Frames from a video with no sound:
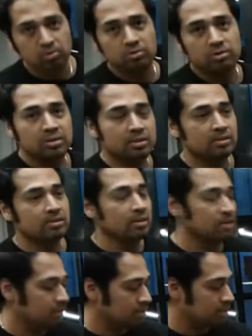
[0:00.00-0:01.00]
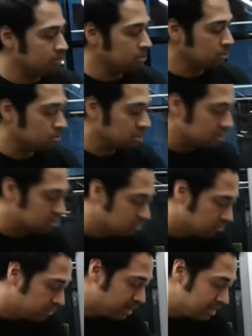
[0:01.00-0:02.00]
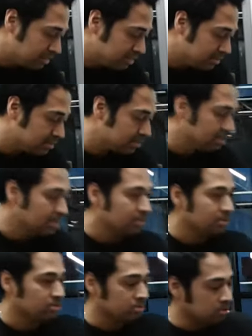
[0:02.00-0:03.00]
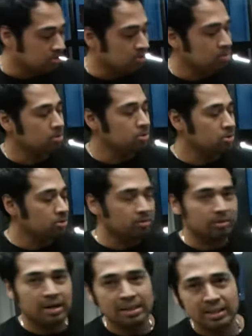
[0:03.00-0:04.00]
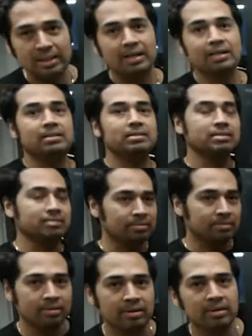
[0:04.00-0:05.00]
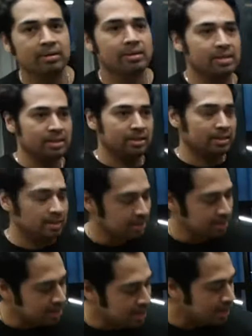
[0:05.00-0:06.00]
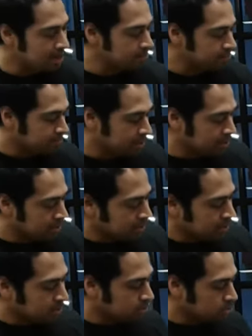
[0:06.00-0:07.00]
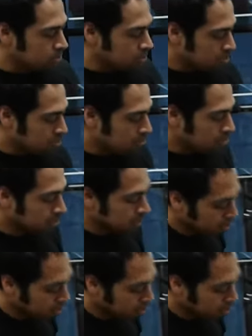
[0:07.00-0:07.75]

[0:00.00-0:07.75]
use this for suggest your friends. So also analyze the data. So but